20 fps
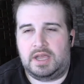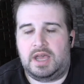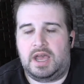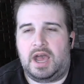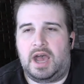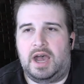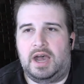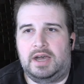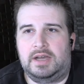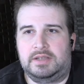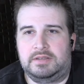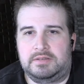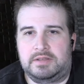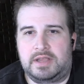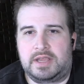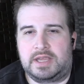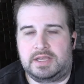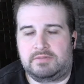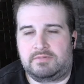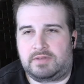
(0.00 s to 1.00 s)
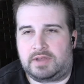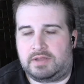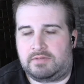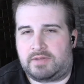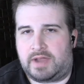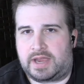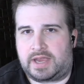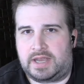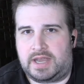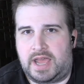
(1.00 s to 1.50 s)
Uh, he, he
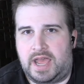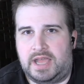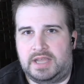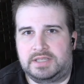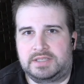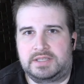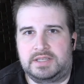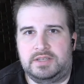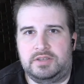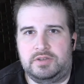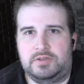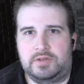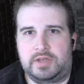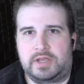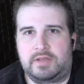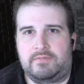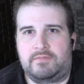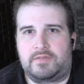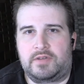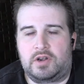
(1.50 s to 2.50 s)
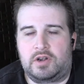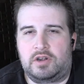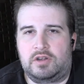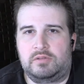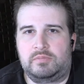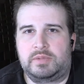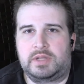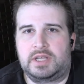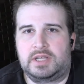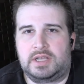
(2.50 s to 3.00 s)
recognized the newly
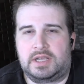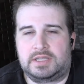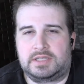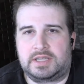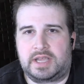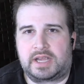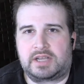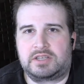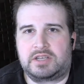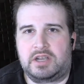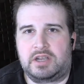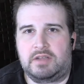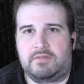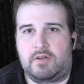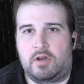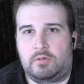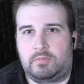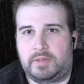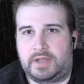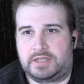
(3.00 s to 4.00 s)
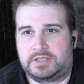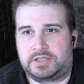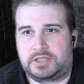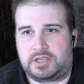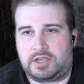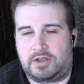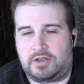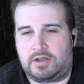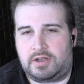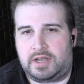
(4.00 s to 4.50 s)
confirmed Secretary of Homeland
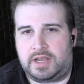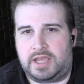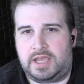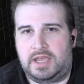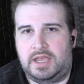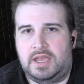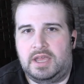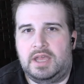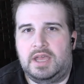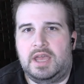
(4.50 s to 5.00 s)
Security.